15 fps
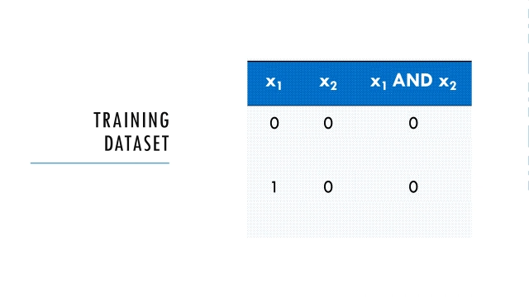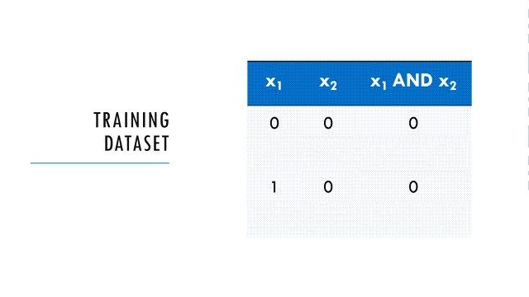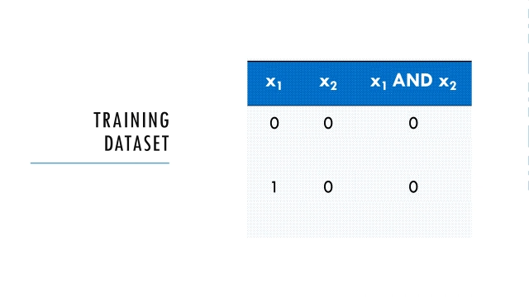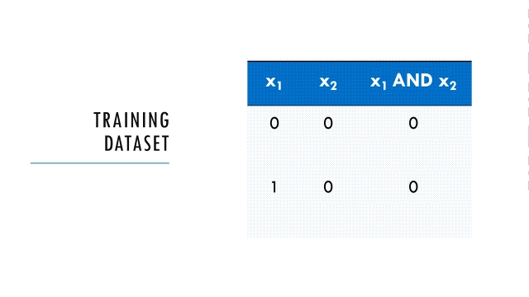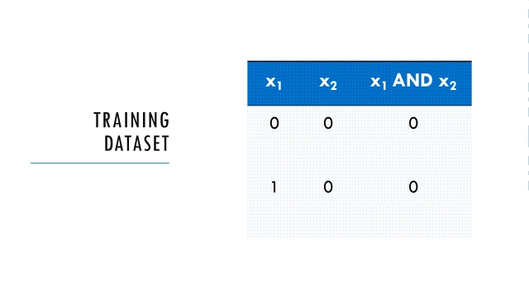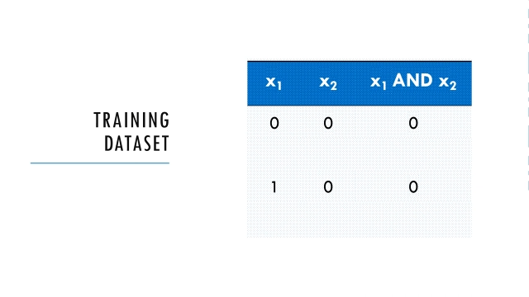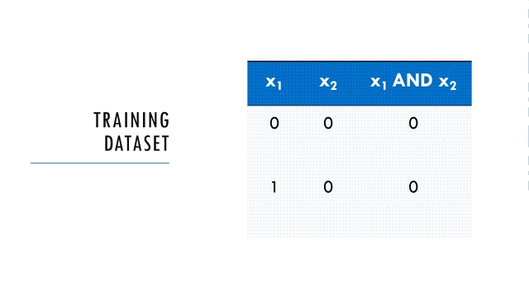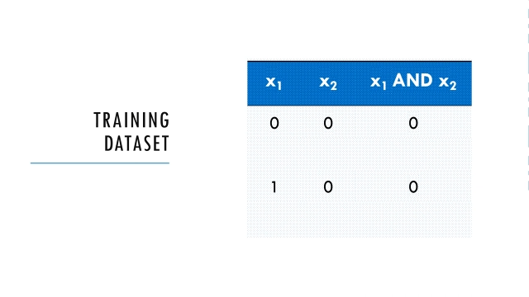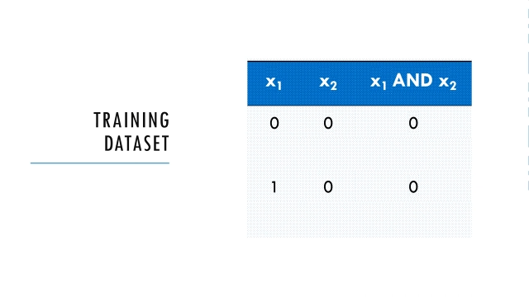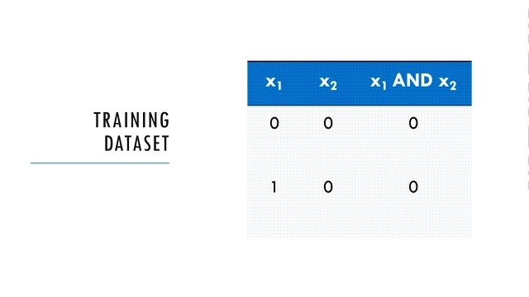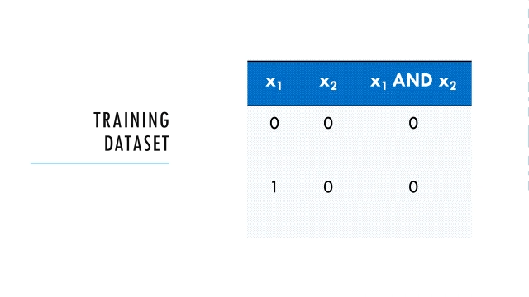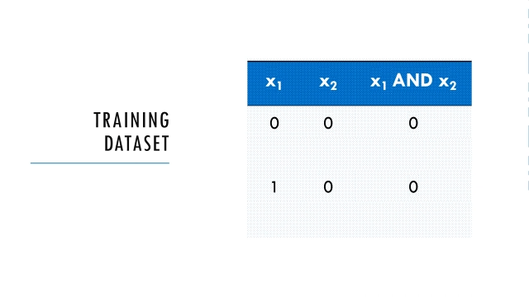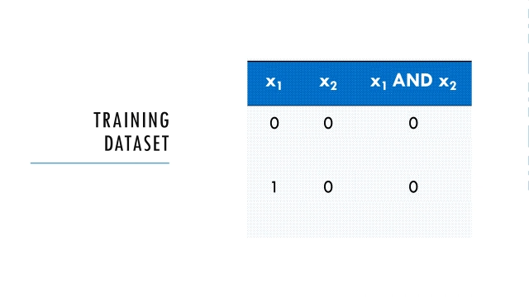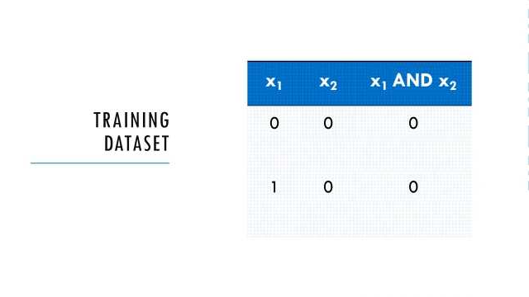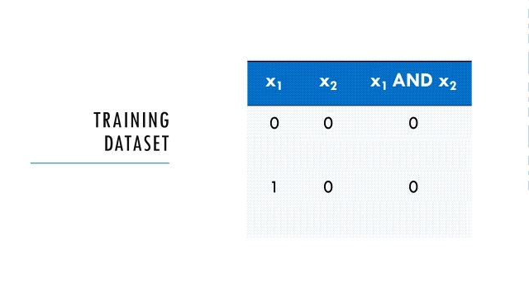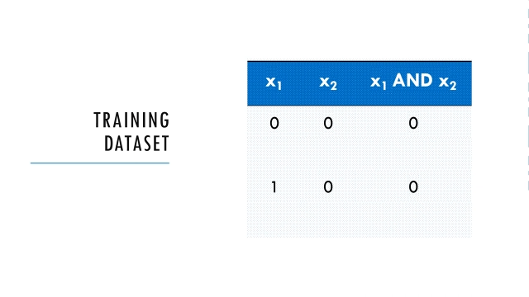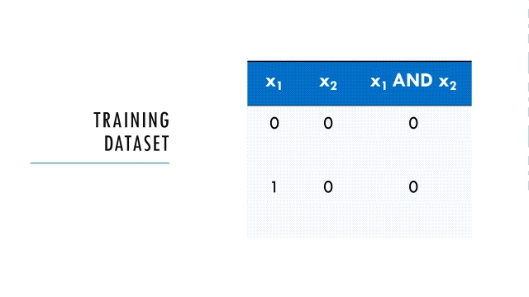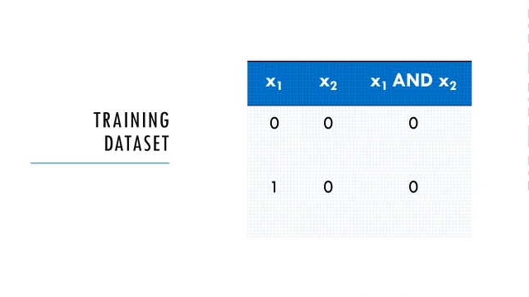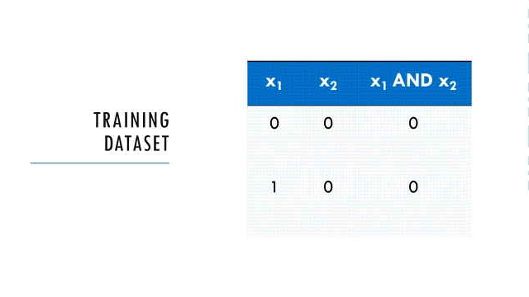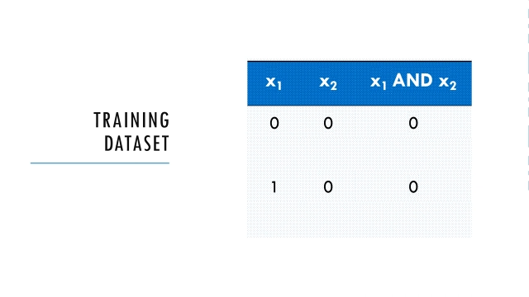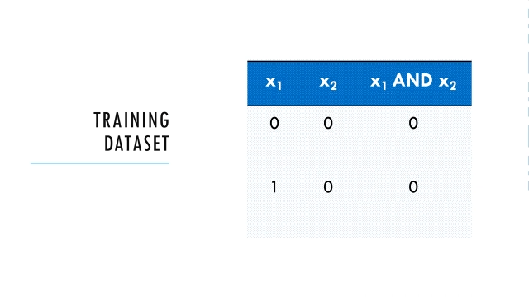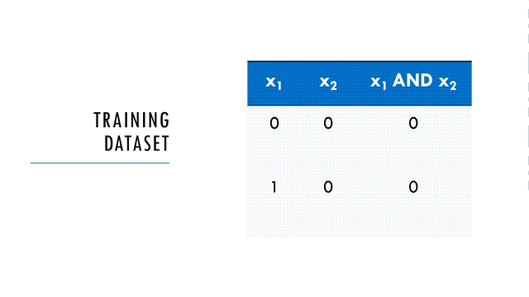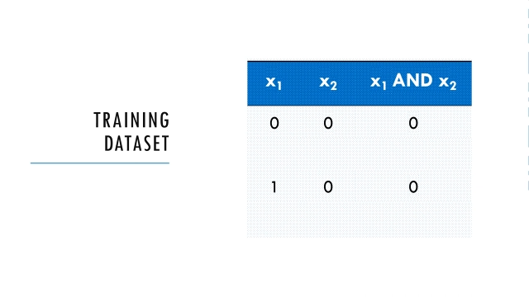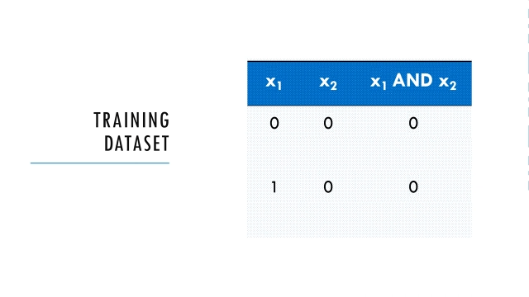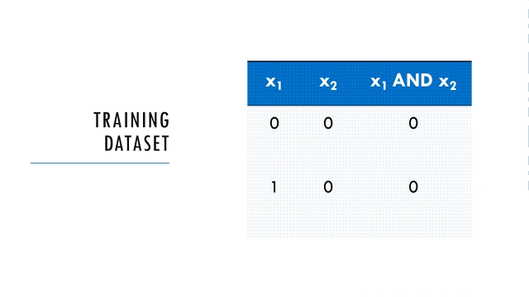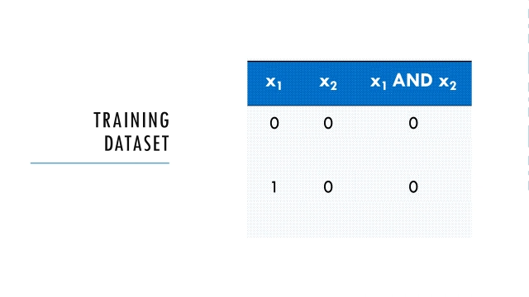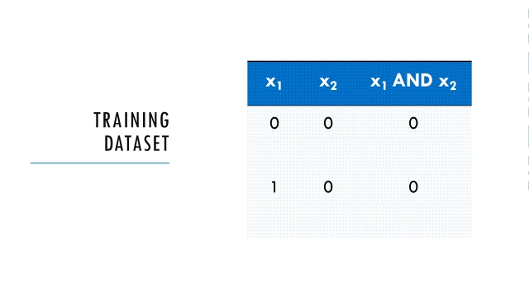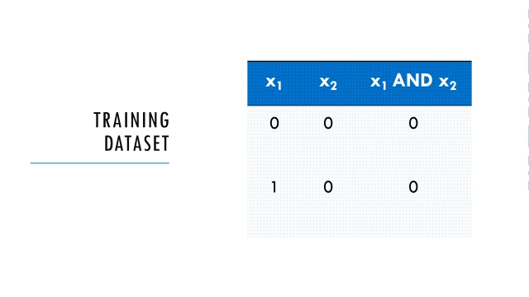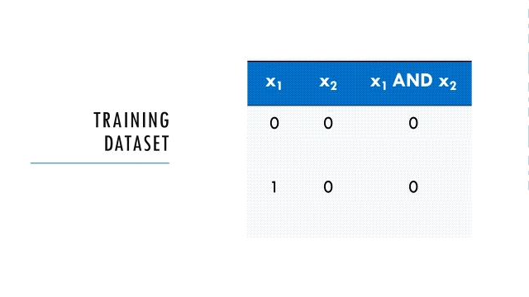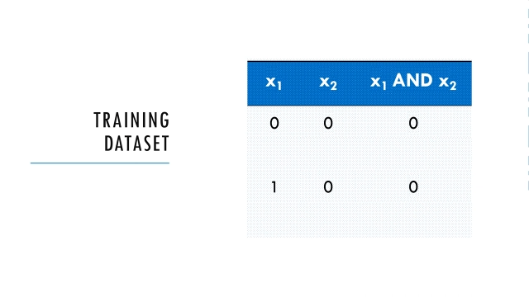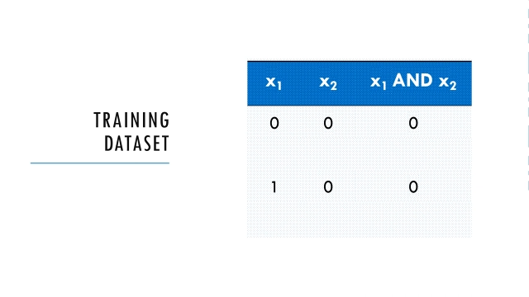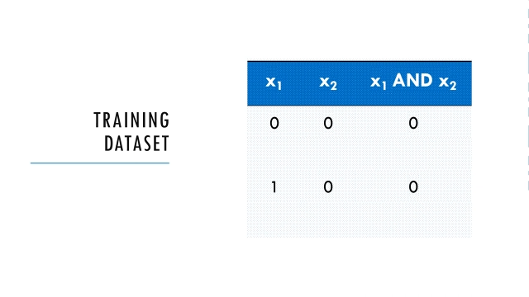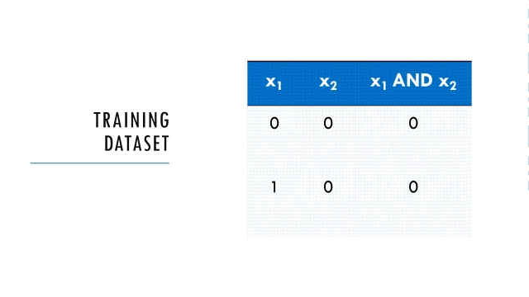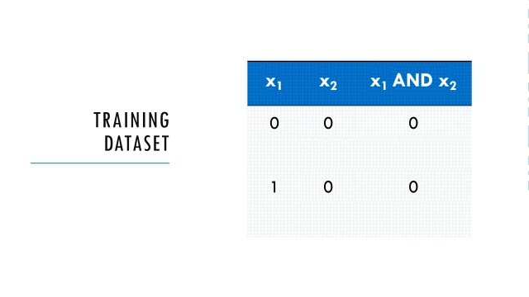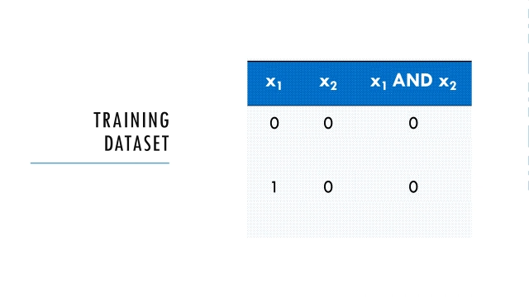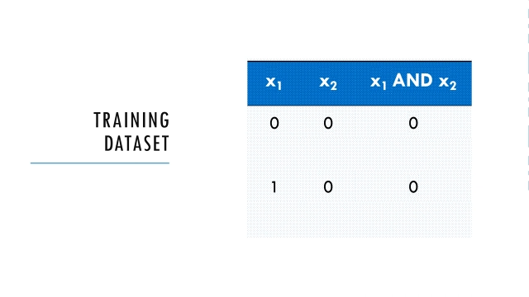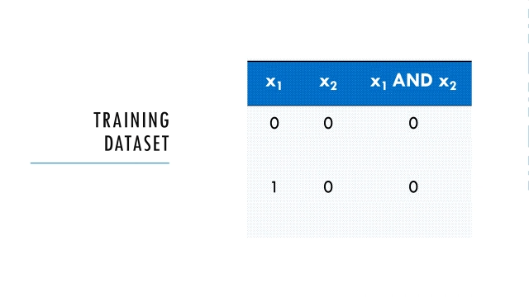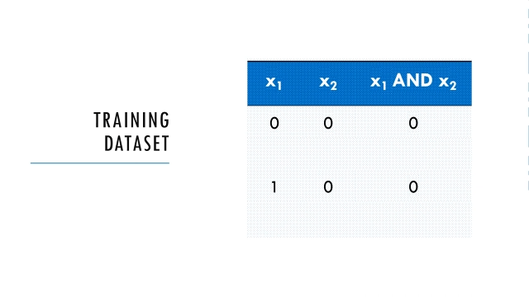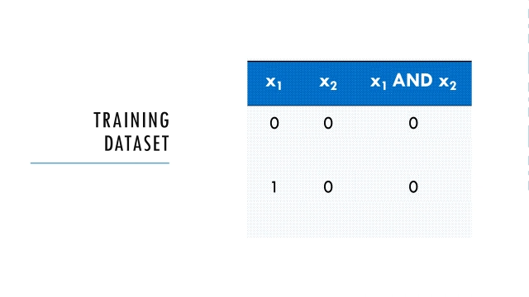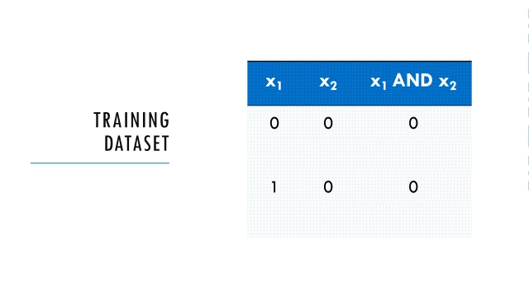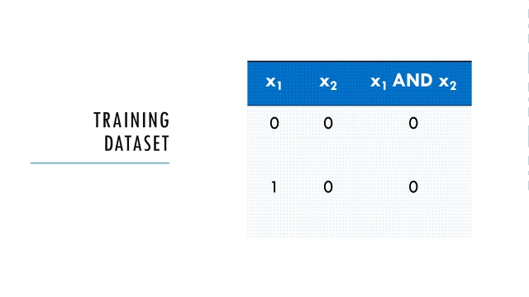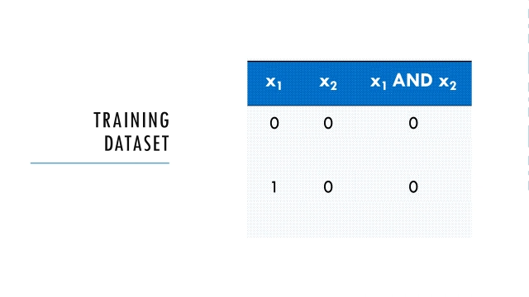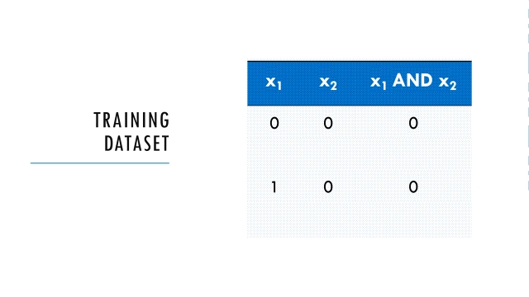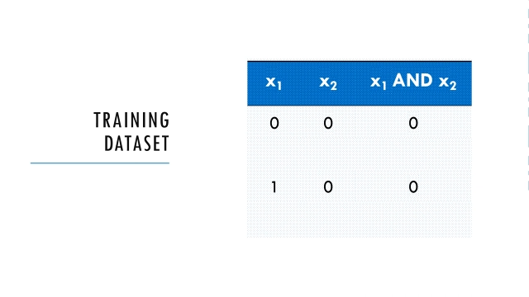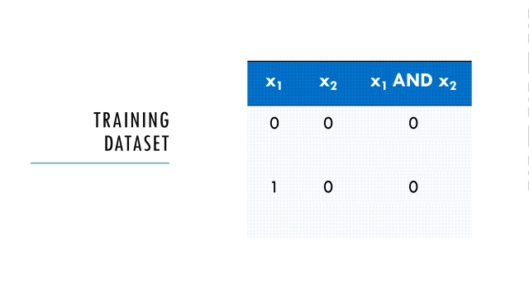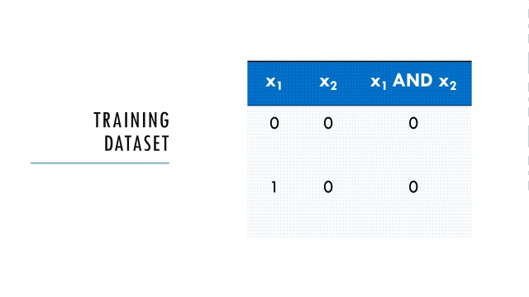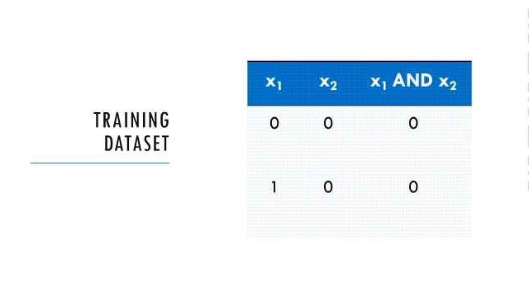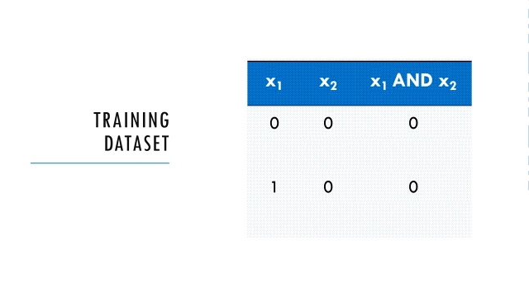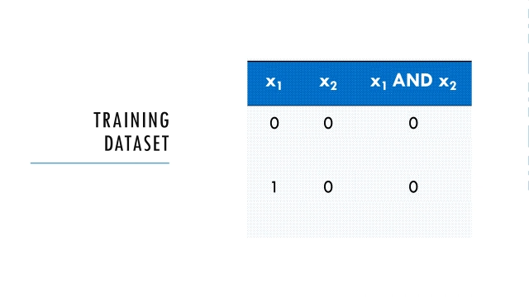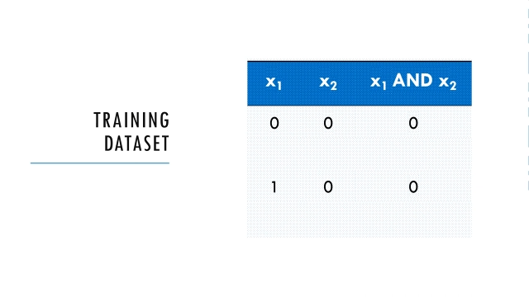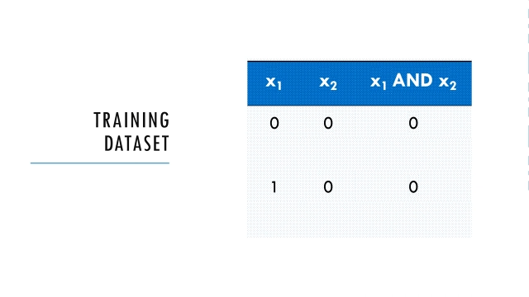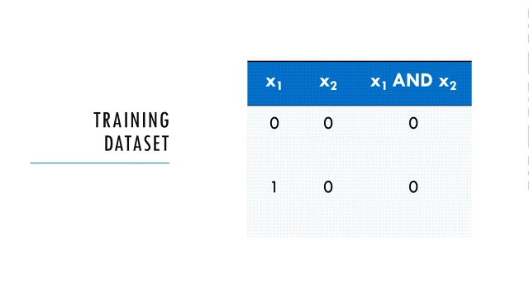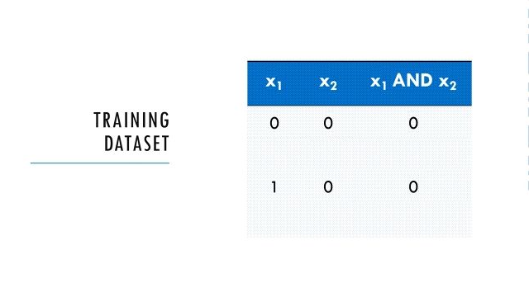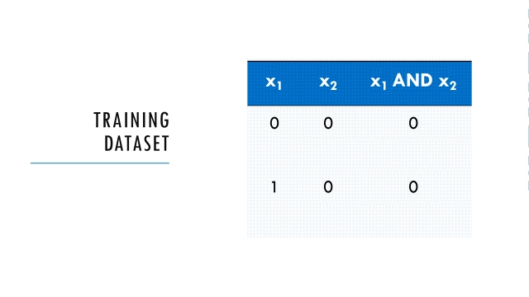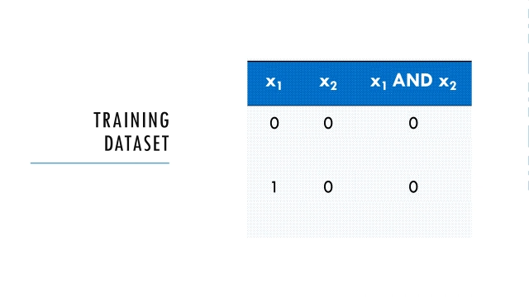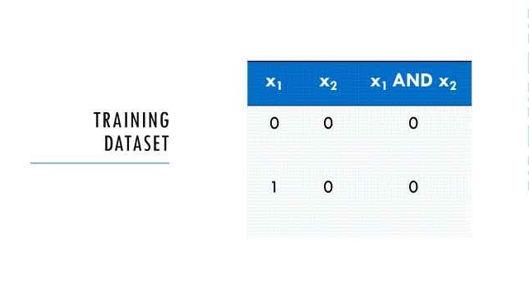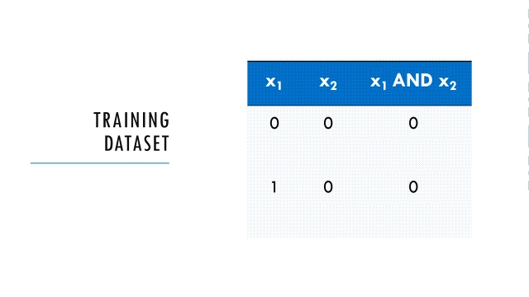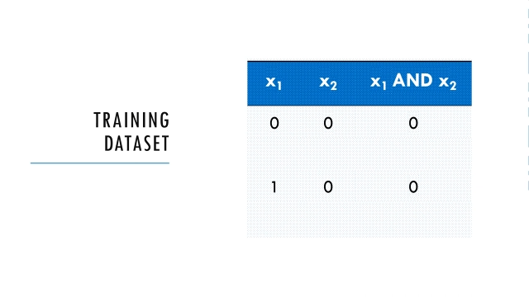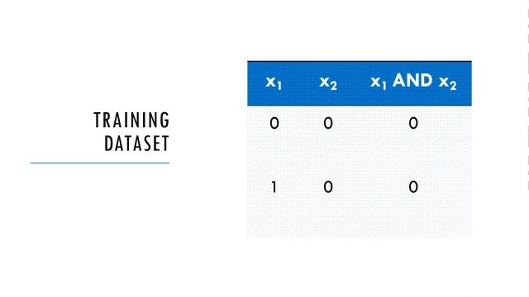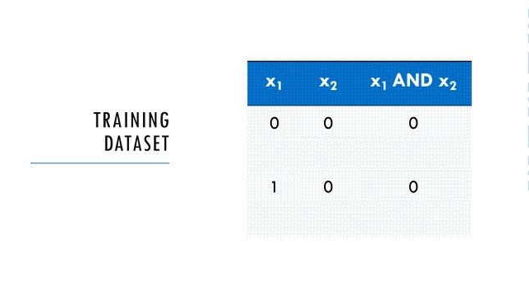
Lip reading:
Nobody's mouth can be seen.